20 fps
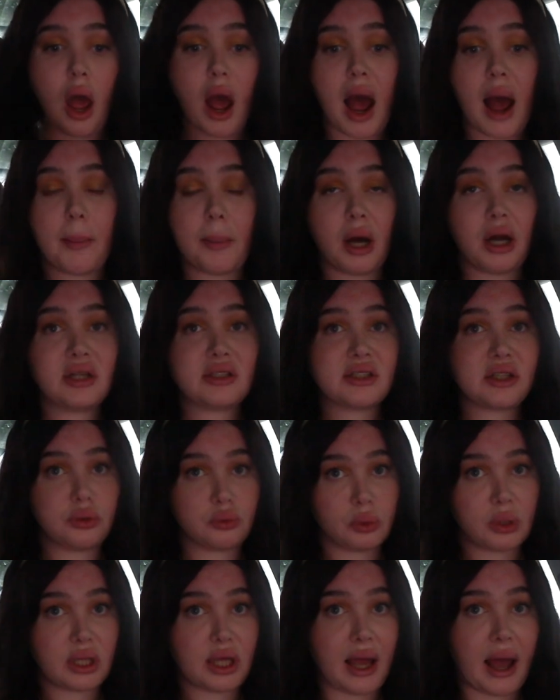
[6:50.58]
I'm honestly
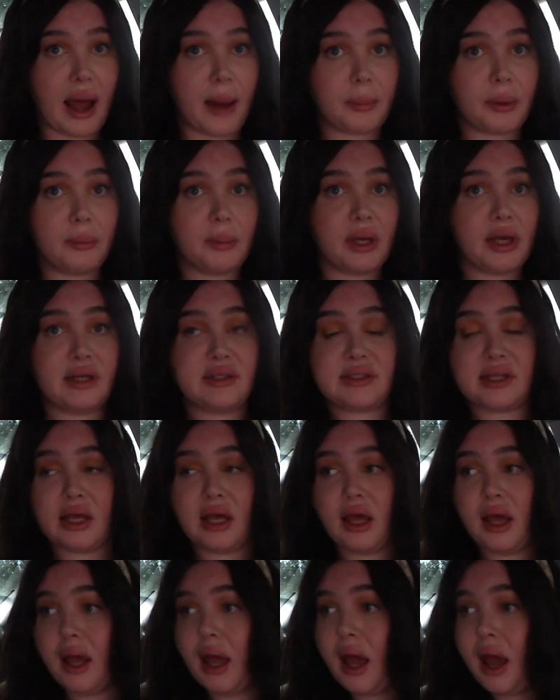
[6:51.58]
really happy because
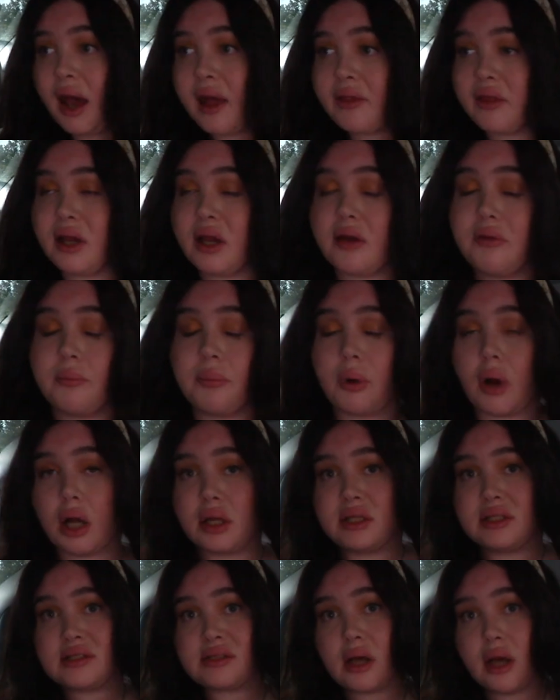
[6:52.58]
I think I
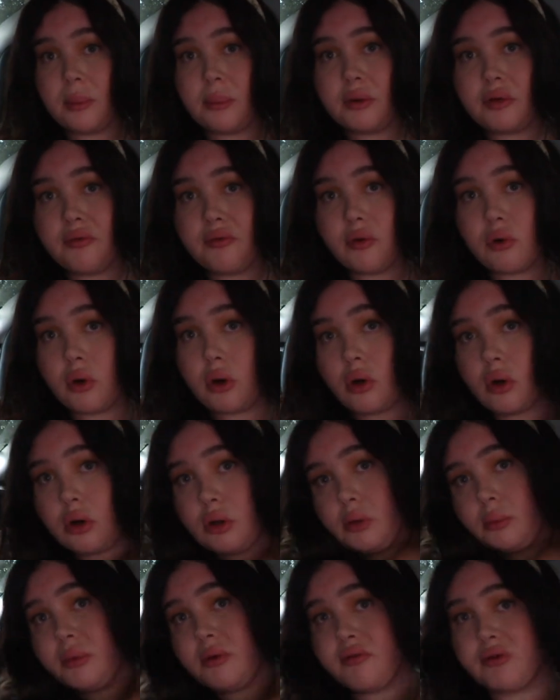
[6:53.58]
brought this up before.
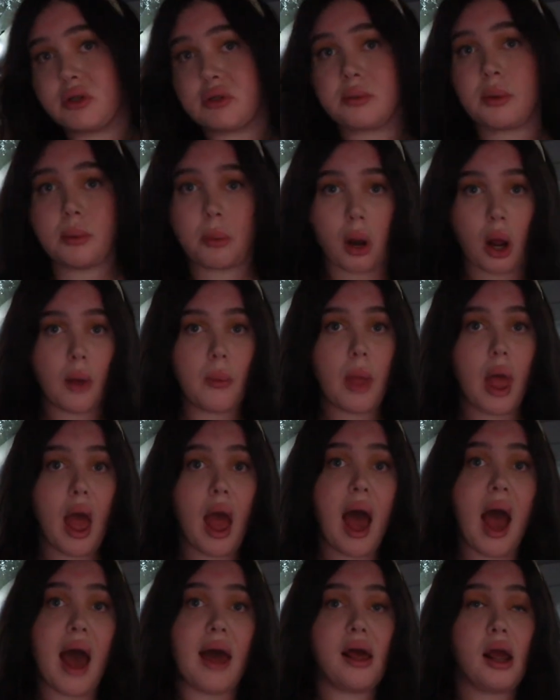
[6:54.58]
Hold on, let me fix my bra.
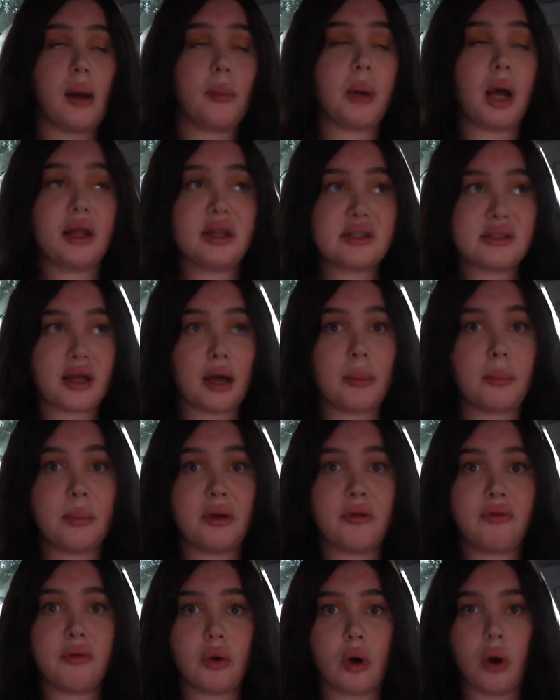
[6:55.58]

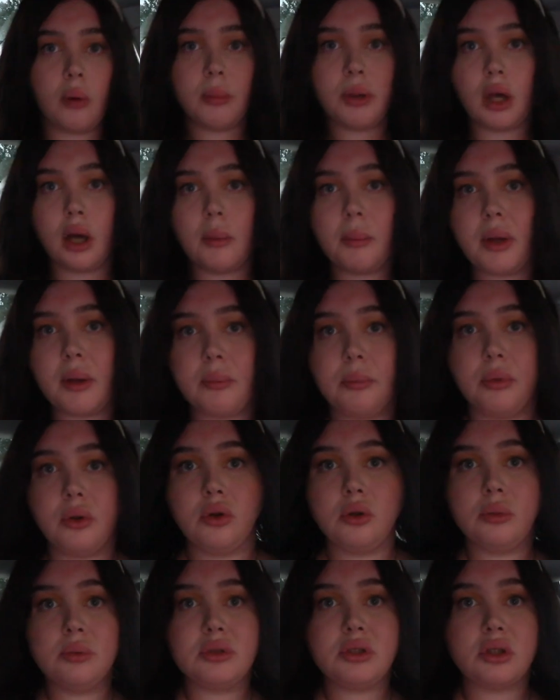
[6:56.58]
Oh my god, my
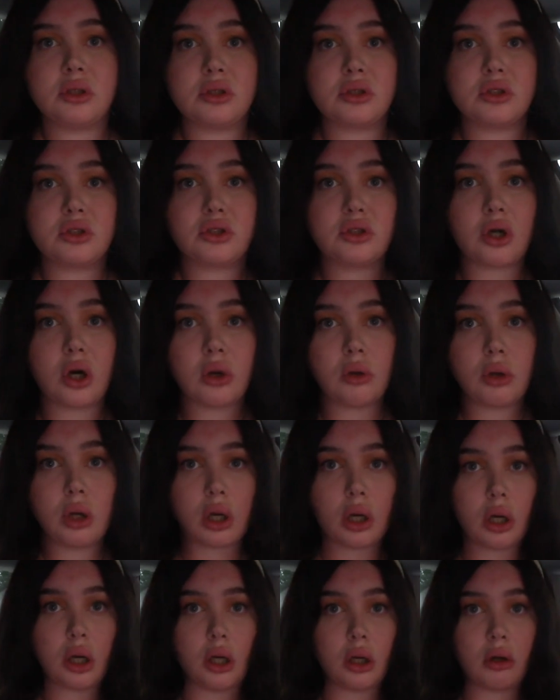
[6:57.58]
boobs look so
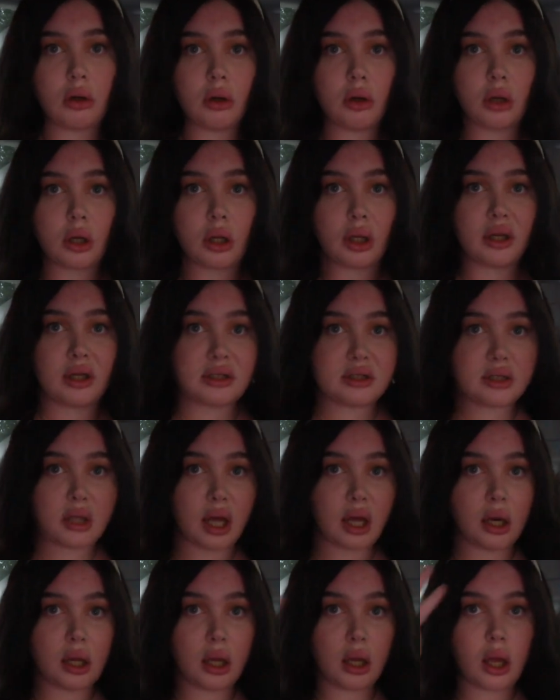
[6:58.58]
good in this
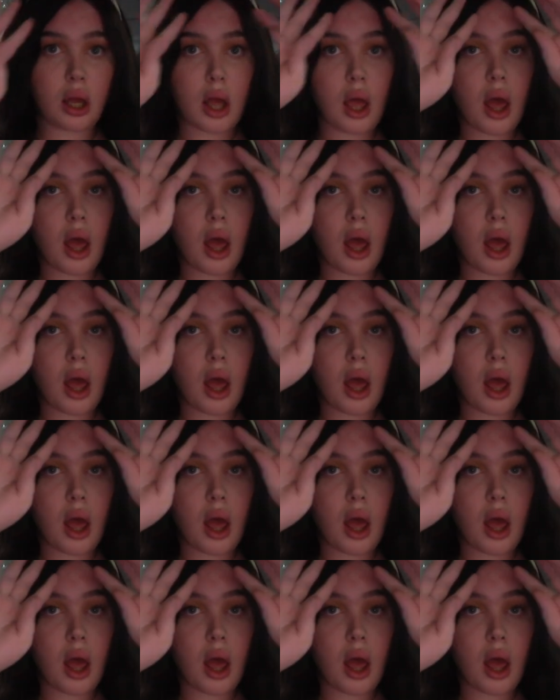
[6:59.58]
lighting.